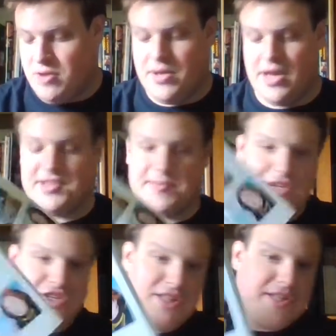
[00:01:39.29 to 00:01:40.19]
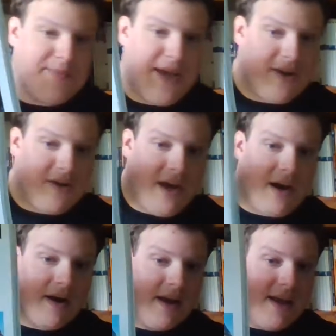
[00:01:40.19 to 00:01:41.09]
but especially in this panel here,
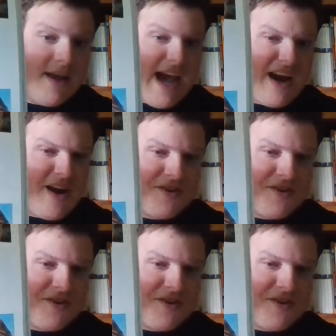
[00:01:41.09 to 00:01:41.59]
I don't know.